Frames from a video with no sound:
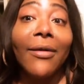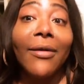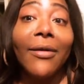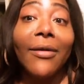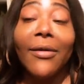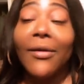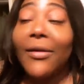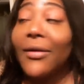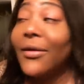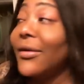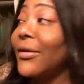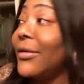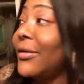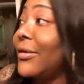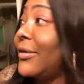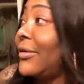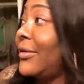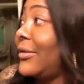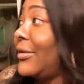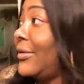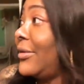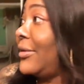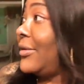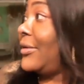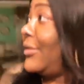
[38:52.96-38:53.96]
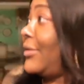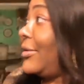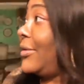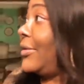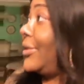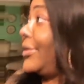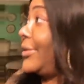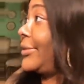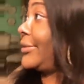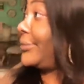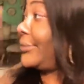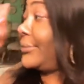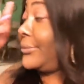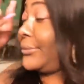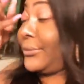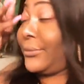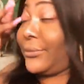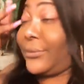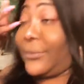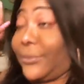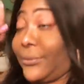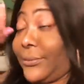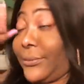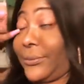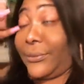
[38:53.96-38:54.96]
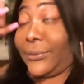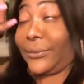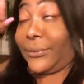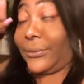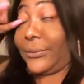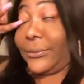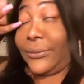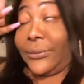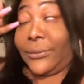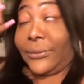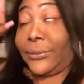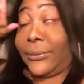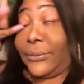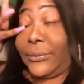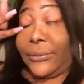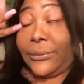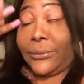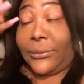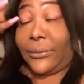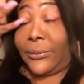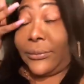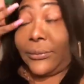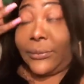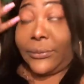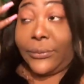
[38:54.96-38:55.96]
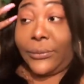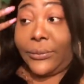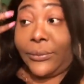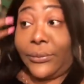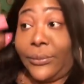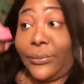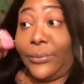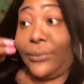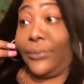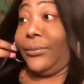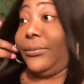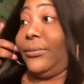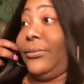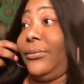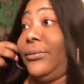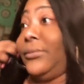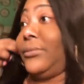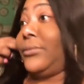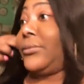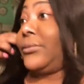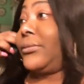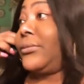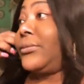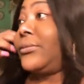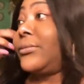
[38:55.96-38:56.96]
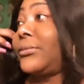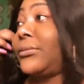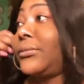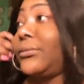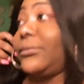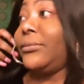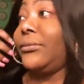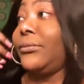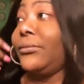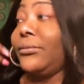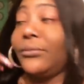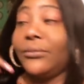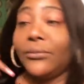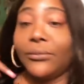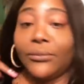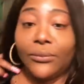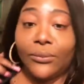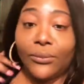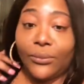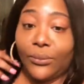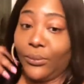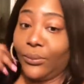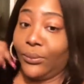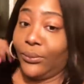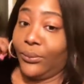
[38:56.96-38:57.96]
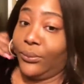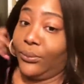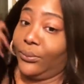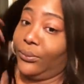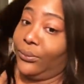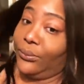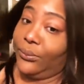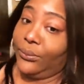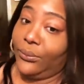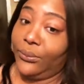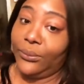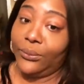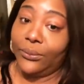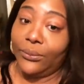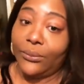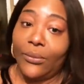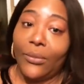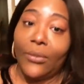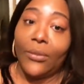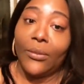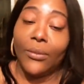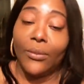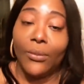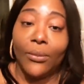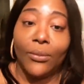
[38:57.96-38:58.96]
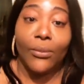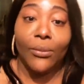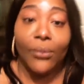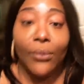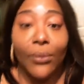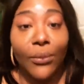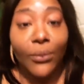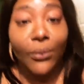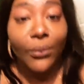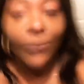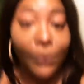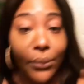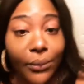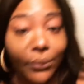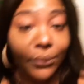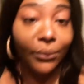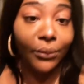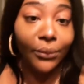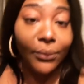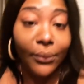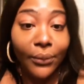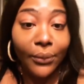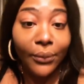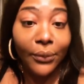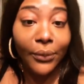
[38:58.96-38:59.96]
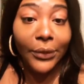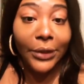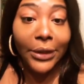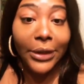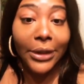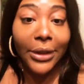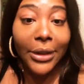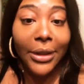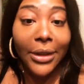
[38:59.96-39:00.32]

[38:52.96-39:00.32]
Nobody speaks.